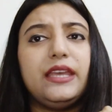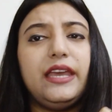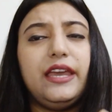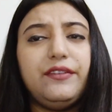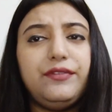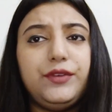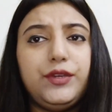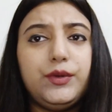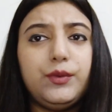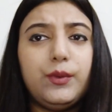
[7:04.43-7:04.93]

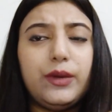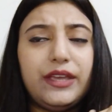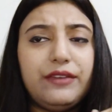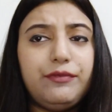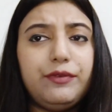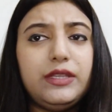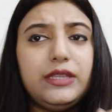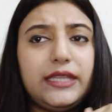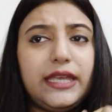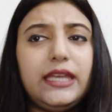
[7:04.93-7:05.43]
if
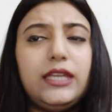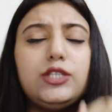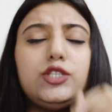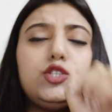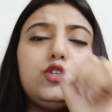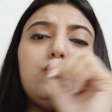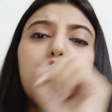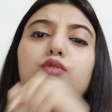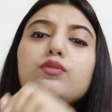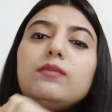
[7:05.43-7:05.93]
we think
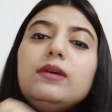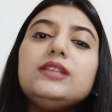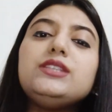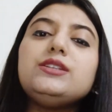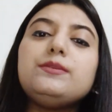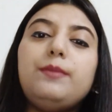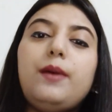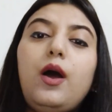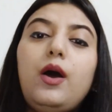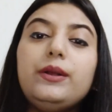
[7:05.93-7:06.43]
too much
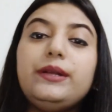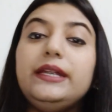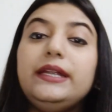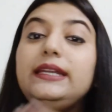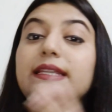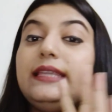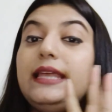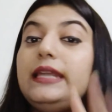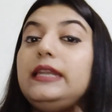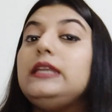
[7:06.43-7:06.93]
about
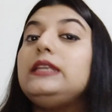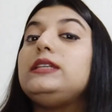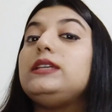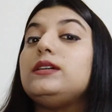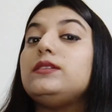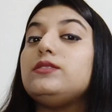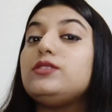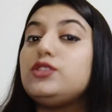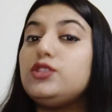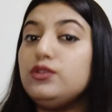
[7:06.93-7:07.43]
it, then it
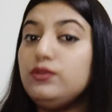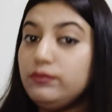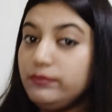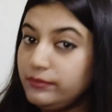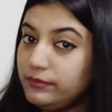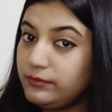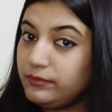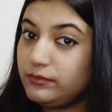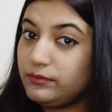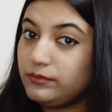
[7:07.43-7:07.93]
turns to
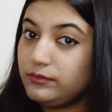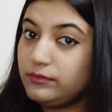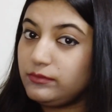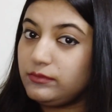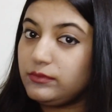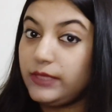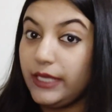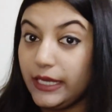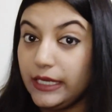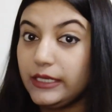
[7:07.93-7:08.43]

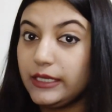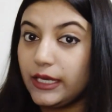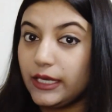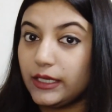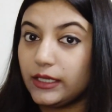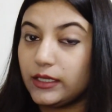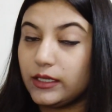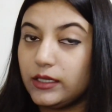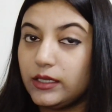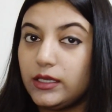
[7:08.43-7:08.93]

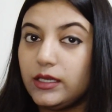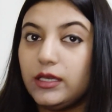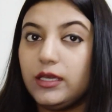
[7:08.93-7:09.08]
thinking.